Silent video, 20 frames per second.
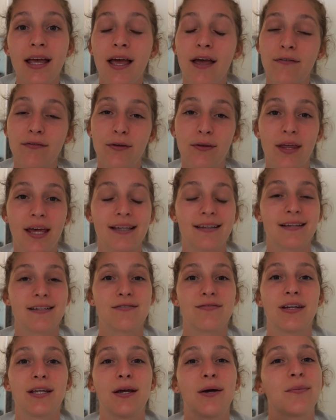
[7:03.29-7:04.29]
If you like
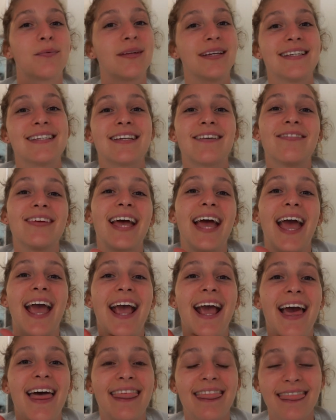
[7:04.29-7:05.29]
this video, please give it
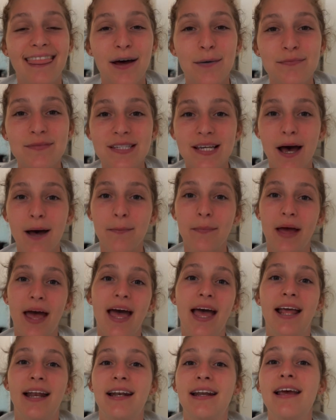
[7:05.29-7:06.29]
a thumbs up
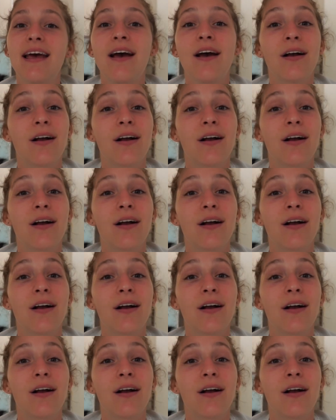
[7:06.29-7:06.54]
and